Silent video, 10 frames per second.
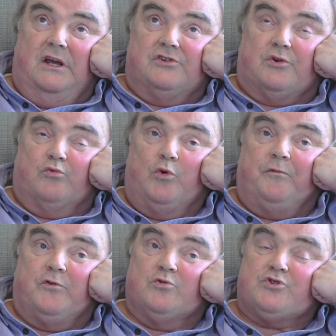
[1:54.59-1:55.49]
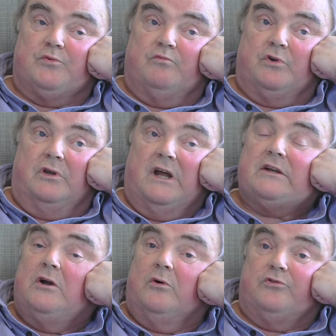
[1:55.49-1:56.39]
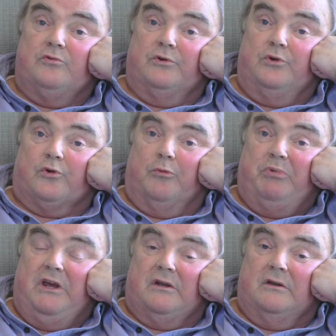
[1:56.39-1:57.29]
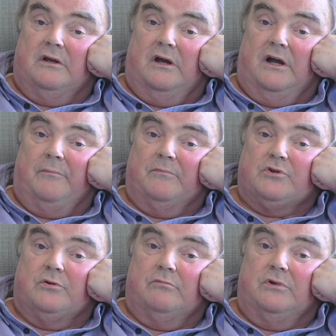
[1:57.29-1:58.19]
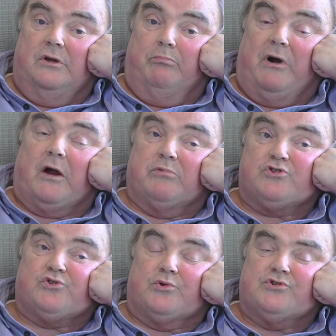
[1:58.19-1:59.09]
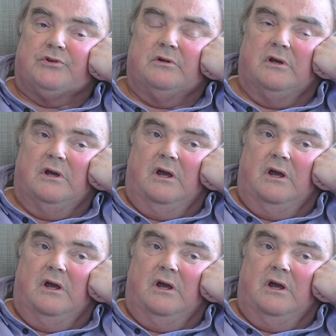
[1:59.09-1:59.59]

so Rumphius would not go to a European barber surgeon,